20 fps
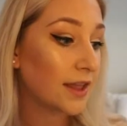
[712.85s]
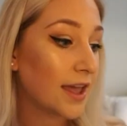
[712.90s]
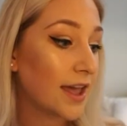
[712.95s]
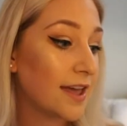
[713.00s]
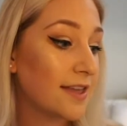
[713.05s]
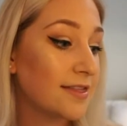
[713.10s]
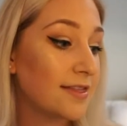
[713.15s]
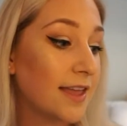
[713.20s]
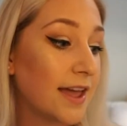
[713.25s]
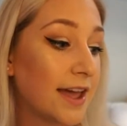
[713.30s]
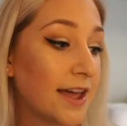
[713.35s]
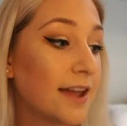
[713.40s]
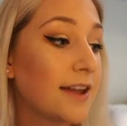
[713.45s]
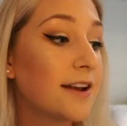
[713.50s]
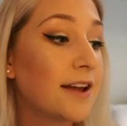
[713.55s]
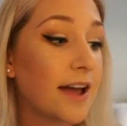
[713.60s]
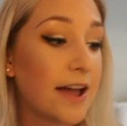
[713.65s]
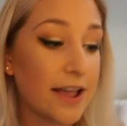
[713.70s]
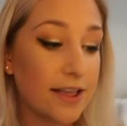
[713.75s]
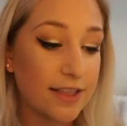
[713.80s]
And
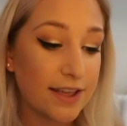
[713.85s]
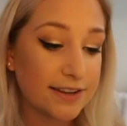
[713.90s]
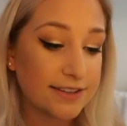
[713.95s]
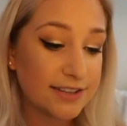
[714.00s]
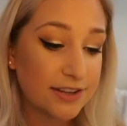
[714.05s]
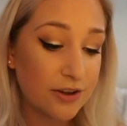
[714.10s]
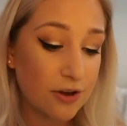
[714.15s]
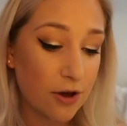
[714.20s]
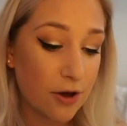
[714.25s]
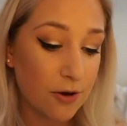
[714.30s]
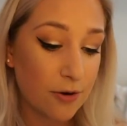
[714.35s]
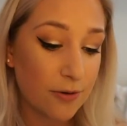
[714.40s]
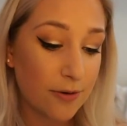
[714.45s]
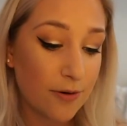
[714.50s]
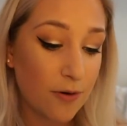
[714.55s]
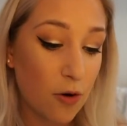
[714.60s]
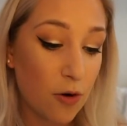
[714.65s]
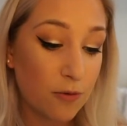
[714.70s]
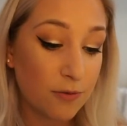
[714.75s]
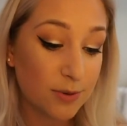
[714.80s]
then I like to go
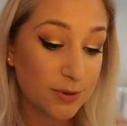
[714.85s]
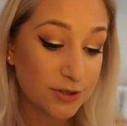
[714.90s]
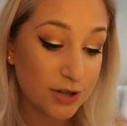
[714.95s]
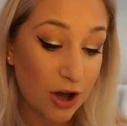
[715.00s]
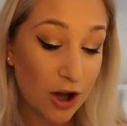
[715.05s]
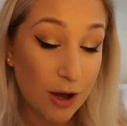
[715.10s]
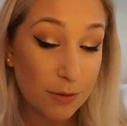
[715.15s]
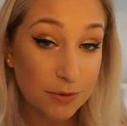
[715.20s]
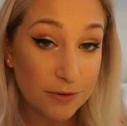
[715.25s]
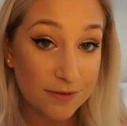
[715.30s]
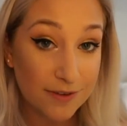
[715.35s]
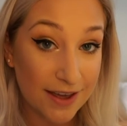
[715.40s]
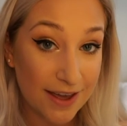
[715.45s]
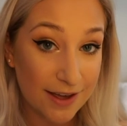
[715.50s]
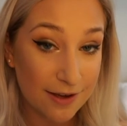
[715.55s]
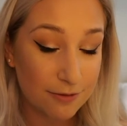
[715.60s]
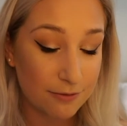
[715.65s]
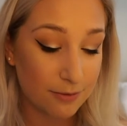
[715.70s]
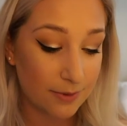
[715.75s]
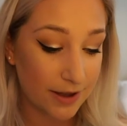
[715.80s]
over top of
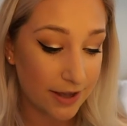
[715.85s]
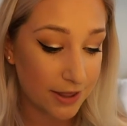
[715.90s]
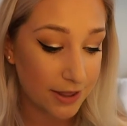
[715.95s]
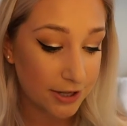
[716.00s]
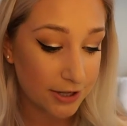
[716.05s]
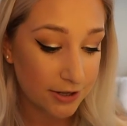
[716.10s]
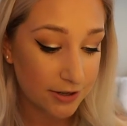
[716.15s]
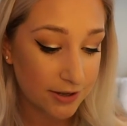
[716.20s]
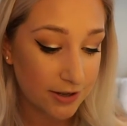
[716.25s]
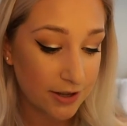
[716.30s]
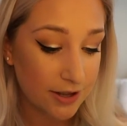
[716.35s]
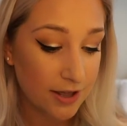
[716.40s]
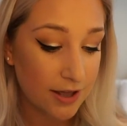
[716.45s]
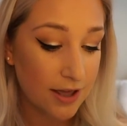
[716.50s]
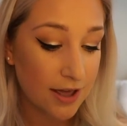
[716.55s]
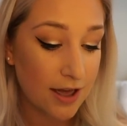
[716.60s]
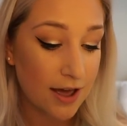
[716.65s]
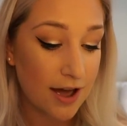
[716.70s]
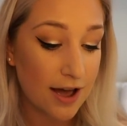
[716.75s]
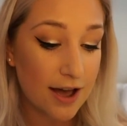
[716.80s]
it with
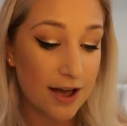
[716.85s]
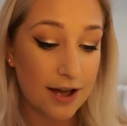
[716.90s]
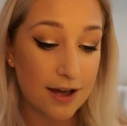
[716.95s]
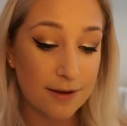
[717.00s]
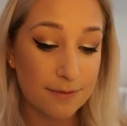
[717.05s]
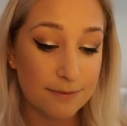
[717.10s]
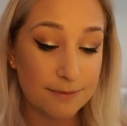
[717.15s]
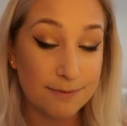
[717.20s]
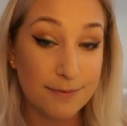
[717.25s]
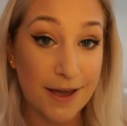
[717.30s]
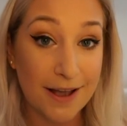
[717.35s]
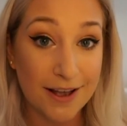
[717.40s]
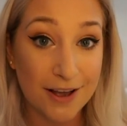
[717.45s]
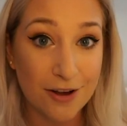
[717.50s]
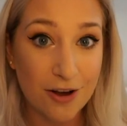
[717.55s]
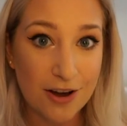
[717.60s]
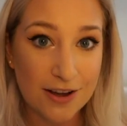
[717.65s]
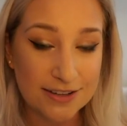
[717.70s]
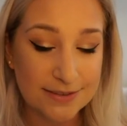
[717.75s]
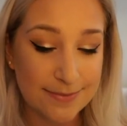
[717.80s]
Becca
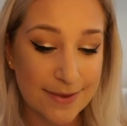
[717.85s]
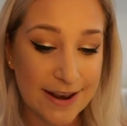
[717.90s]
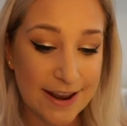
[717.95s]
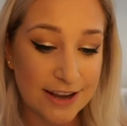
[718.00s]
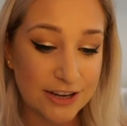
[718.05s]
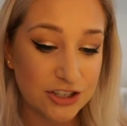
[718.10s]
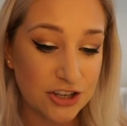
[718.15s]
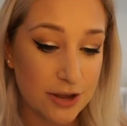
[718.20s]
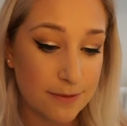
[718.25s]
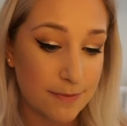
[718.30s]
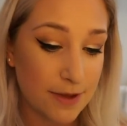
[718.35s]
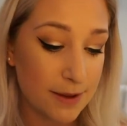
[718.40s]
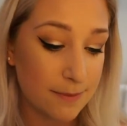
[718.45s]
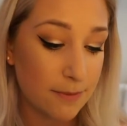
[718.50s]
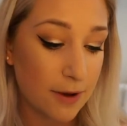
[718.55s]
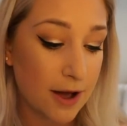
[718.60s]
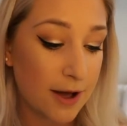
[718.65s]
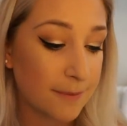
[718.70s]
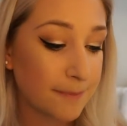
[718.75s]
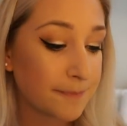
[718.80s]
Cosmetics Champagne
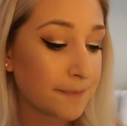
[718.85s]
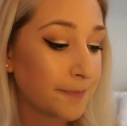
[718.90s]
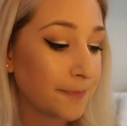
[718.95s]
Pop.